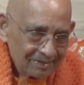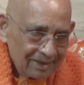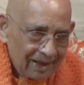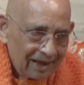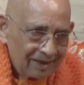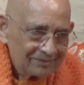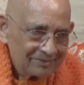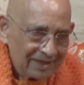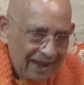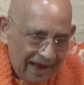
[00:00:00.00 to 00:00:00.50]

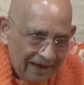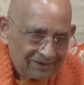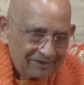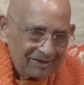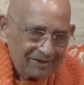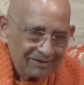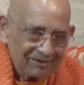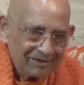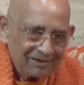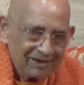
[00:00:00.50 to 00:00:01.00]
And
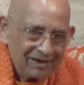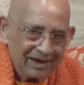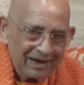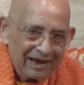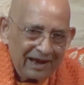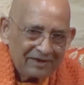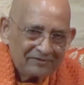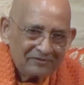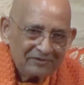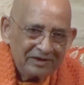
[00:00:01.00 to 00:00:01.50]
that
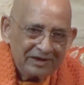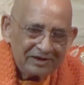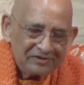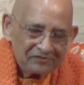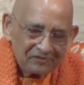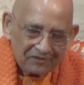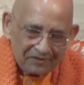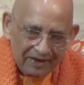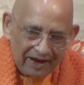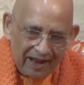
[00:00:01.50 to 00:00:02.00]
creates
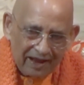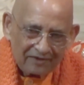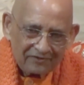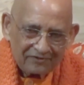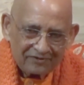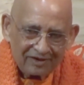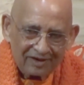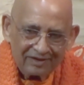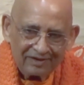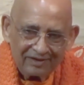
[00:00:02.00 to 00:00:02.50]

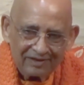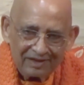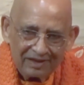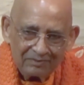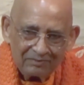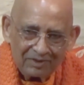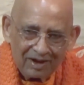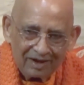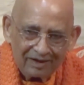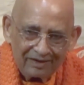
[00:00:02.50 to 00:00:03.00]
distraction in
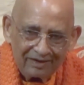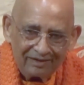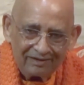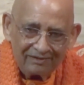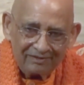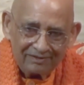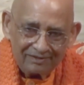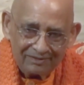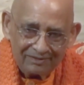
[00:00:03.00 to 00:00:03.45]
the mind.